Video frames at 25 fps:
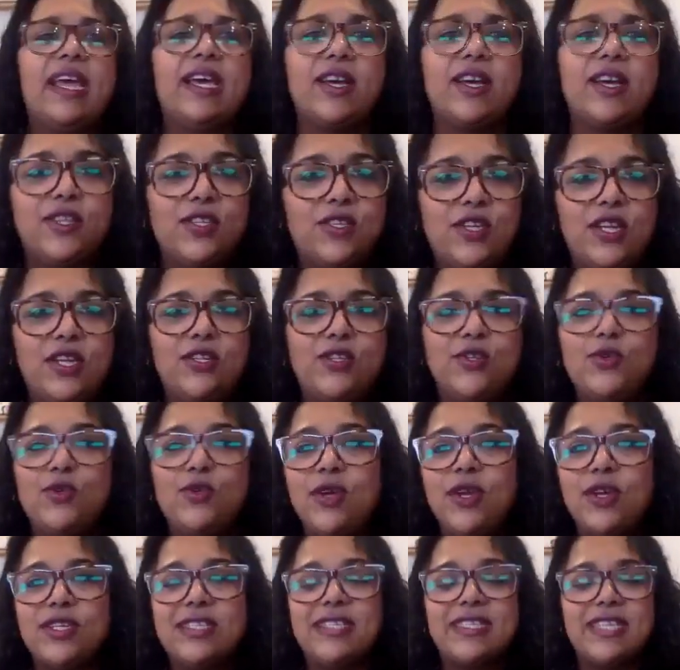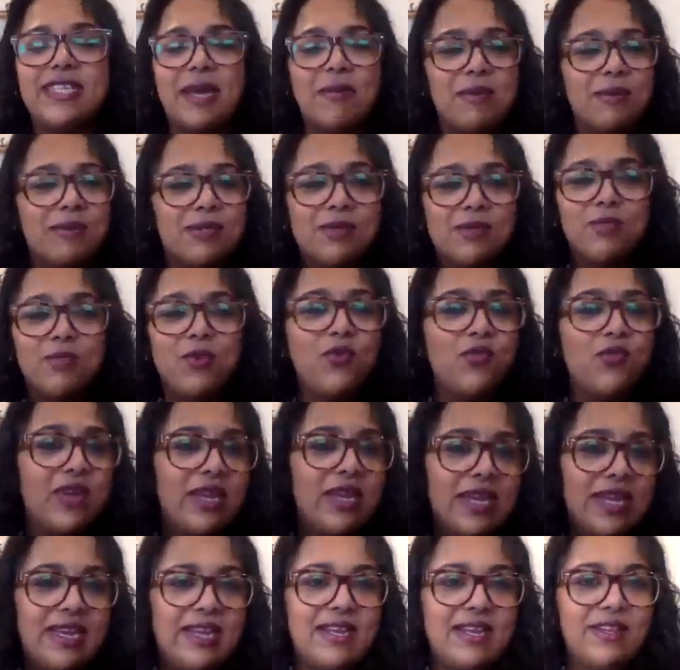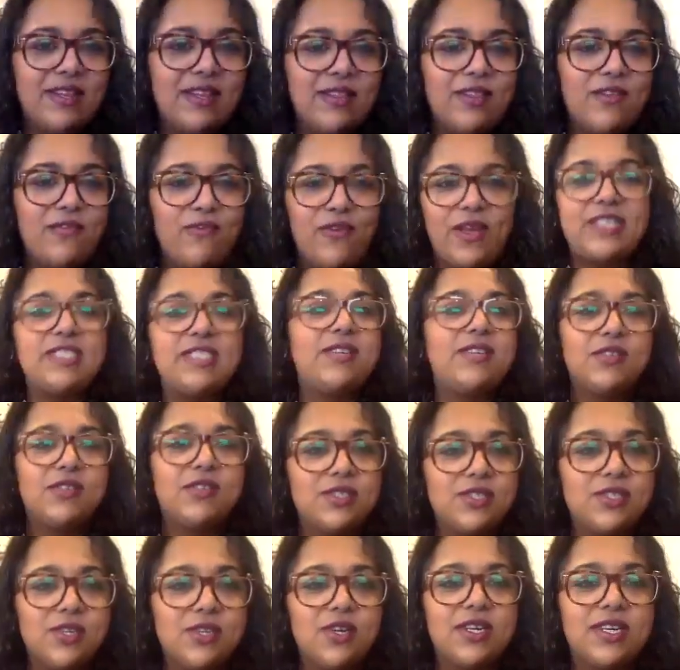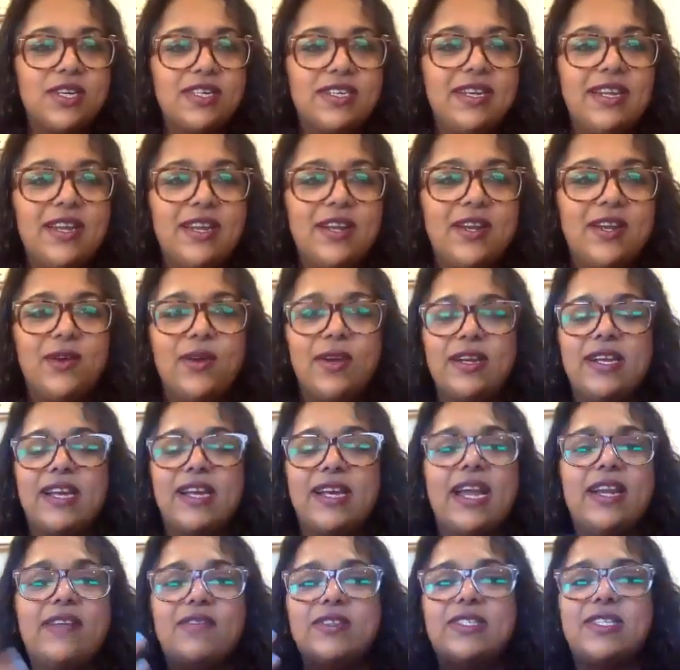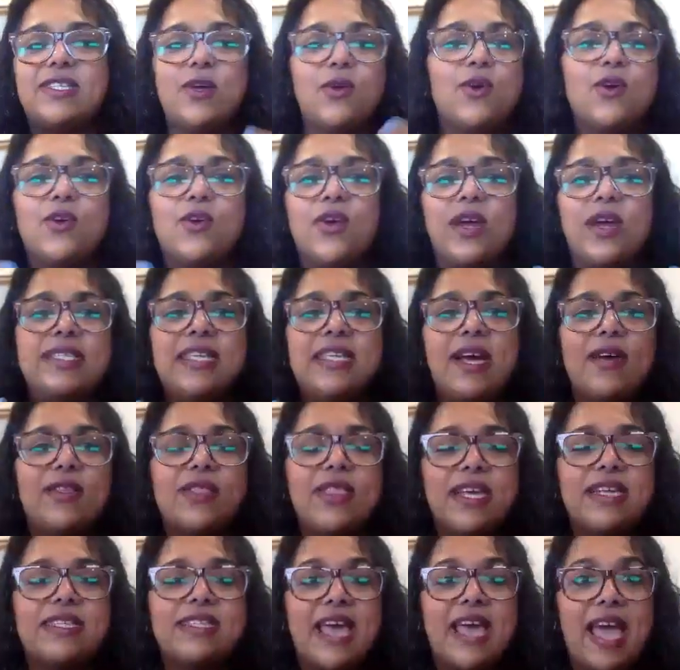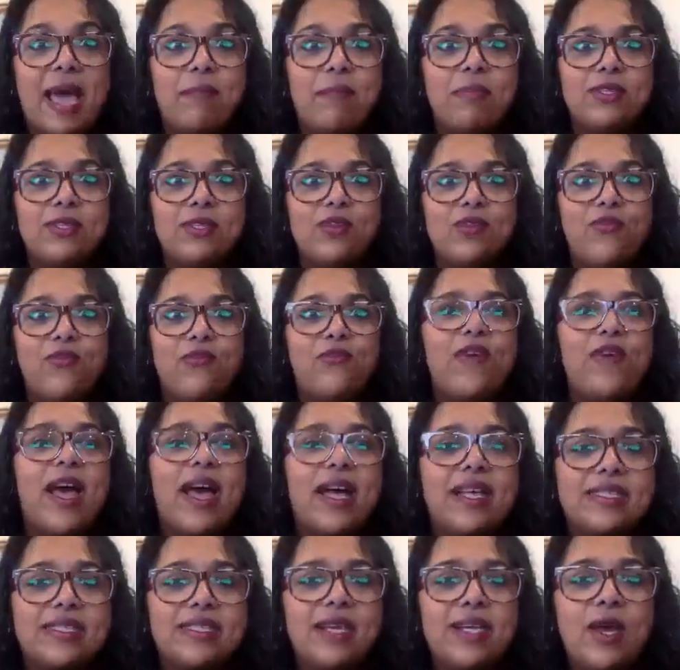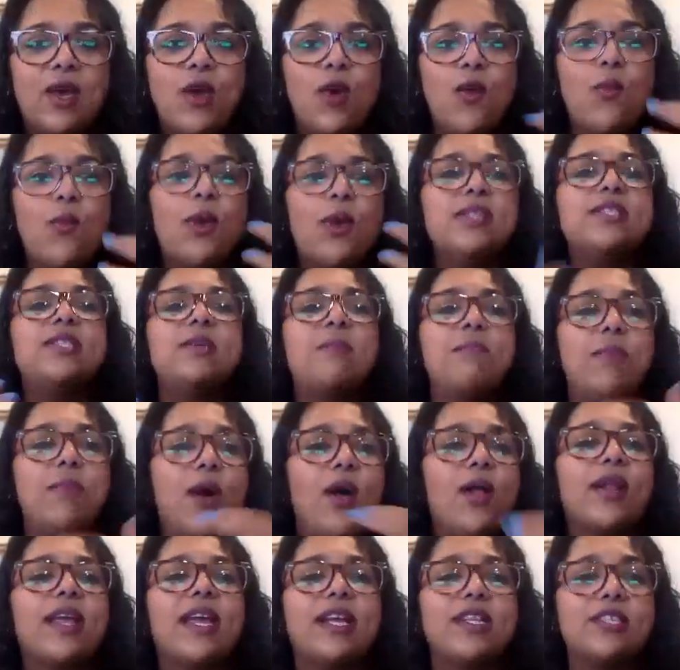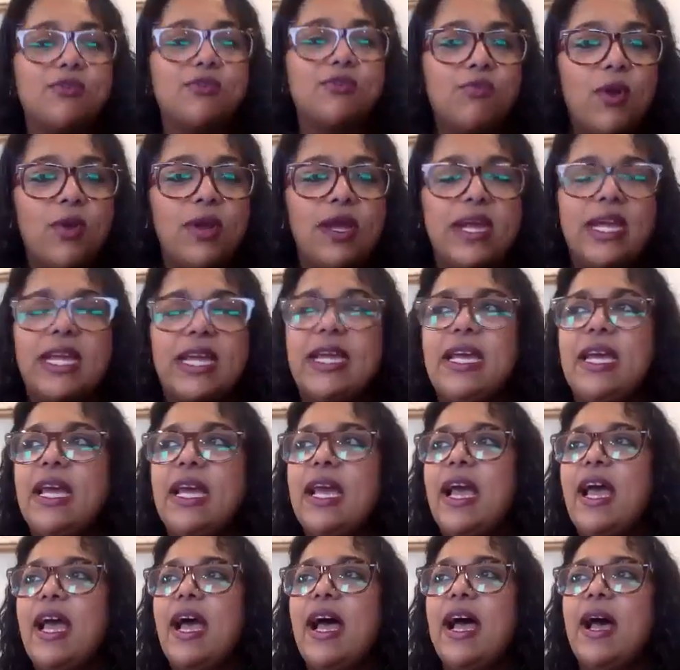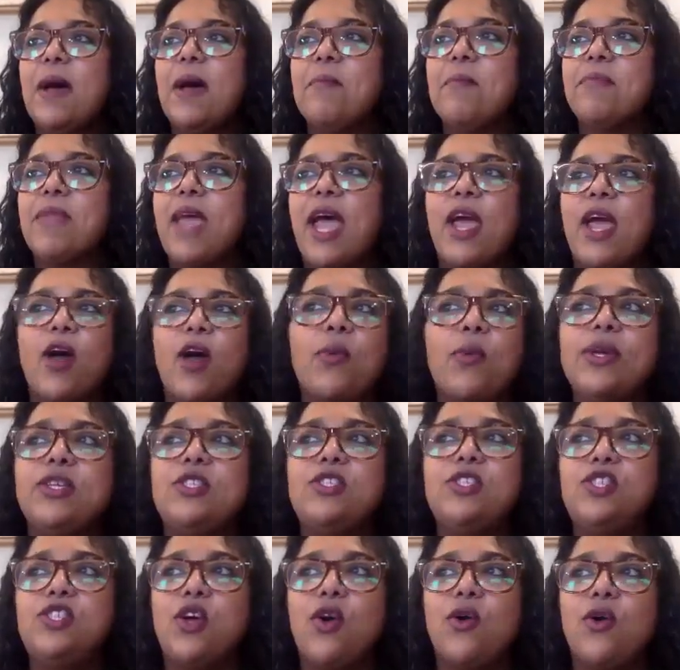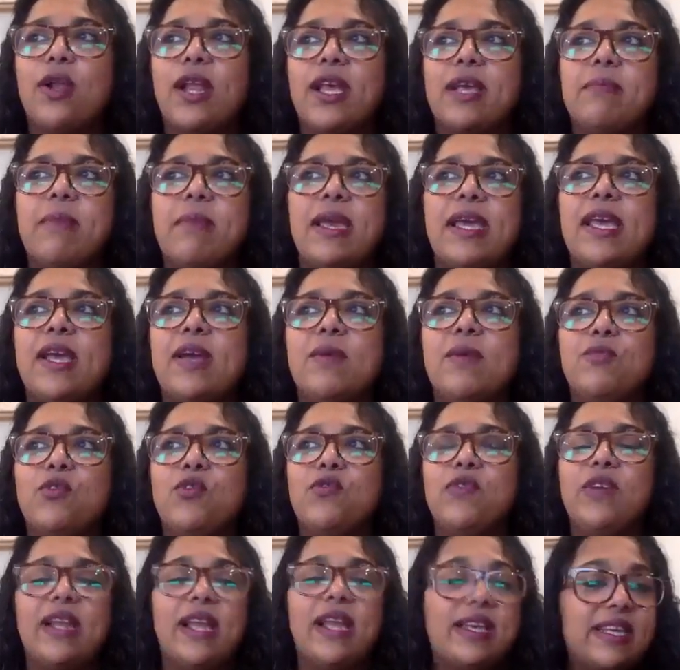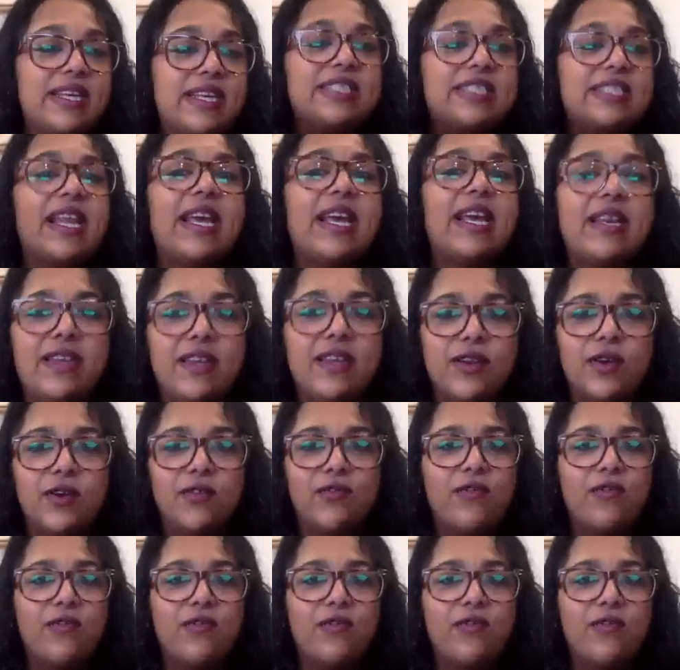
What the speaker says: like in 2 years' time, there was a movie in the festival circuit. It's so crazy how things happen so fast once the ball gets rolling. I always joke, like making a movie, like it's like,